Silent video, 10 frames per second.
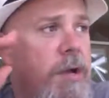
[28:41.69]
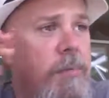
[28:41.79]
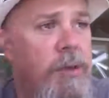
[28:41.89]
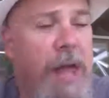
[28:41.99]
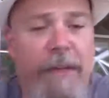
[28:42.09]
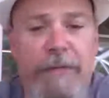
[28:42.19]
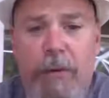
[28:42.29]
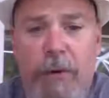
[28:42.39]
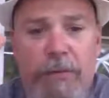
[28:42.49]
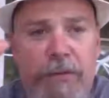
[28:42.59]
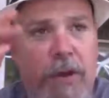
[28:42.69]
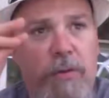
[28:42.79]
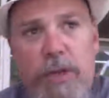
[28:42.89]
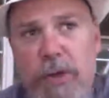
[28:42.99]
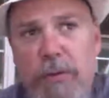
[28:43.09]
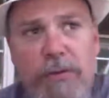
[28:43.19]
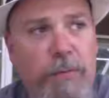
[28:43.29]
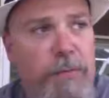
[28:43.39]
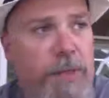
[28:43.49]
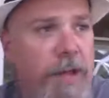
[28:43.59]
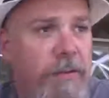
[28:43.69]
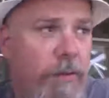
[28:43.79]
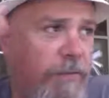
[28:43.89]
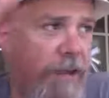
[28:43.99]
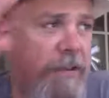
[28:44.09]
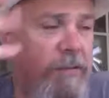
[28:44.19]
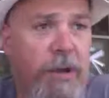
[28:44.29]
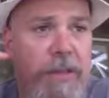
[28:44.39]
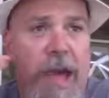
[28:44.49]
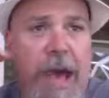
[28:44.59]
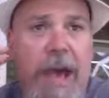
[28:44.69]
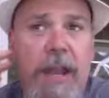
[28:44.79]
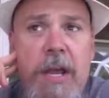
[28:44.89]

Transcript: platforms, you know YouTube this or Facebook that.